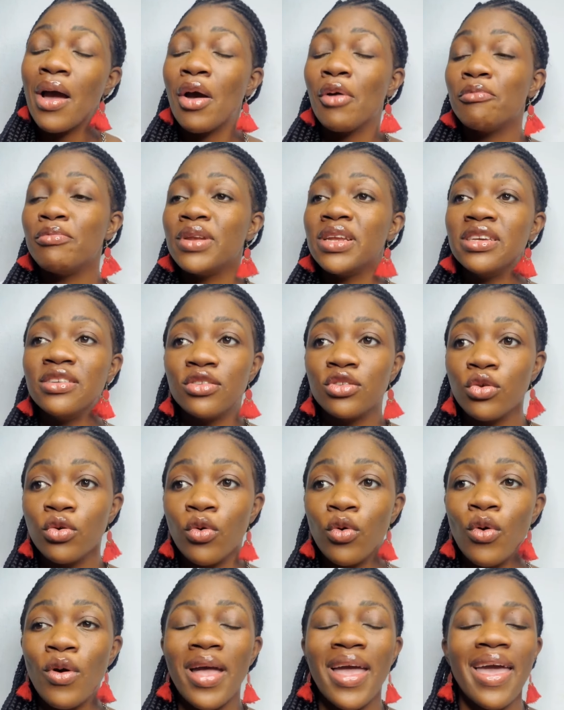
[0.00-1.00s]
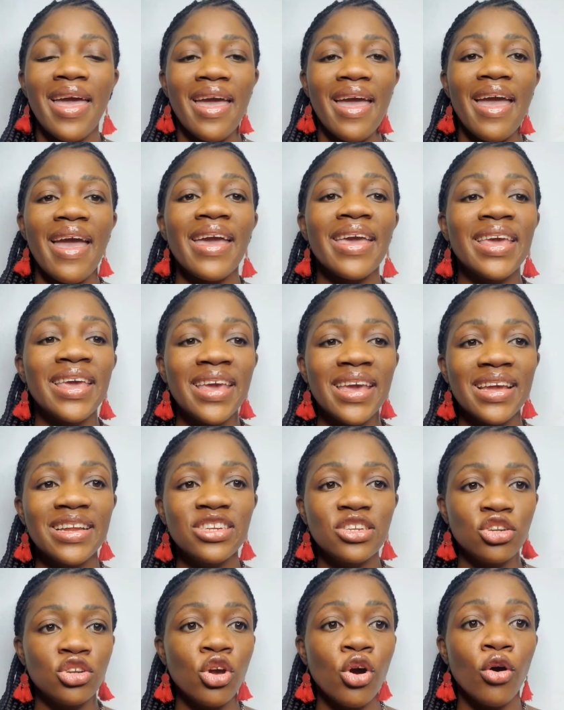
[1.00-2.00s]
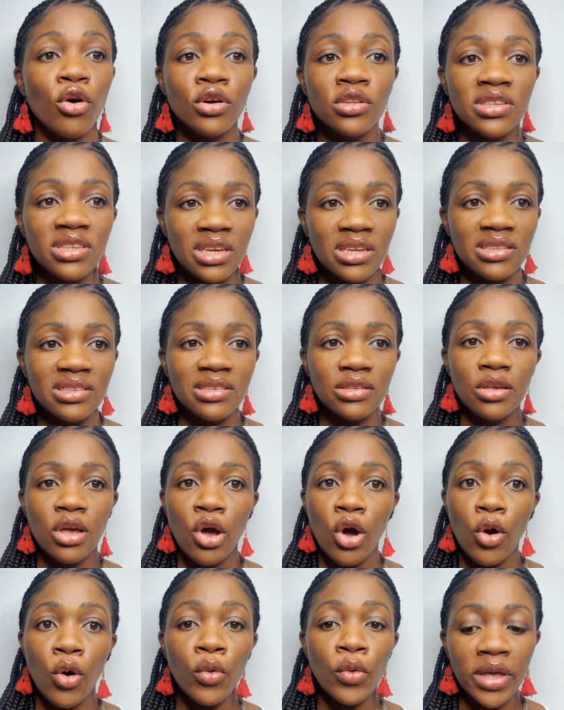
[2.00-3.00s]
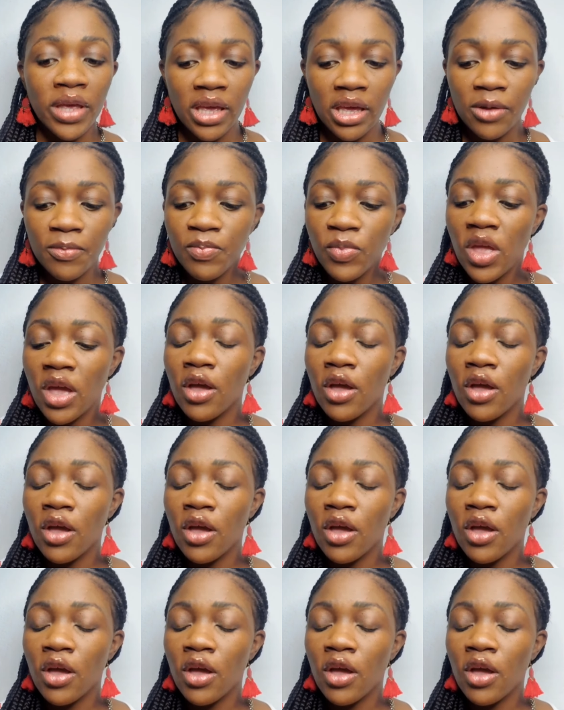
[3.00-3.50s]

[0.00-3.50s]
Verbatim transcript: please so engage your audience okay